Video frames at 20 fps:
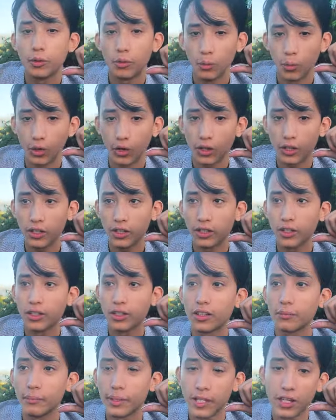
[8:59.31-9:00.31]
work,
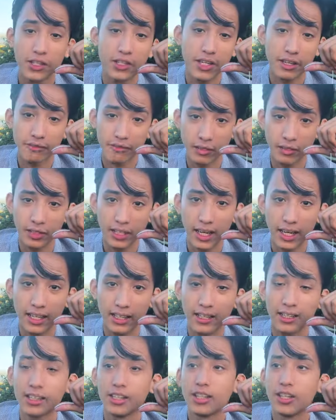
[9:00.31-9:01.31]
because I feel
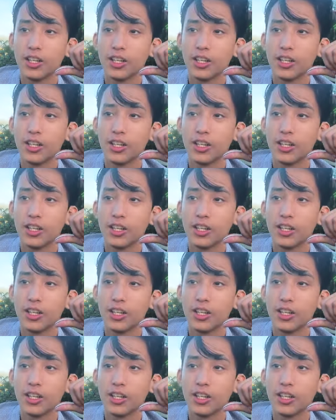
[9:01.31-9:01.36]
lack.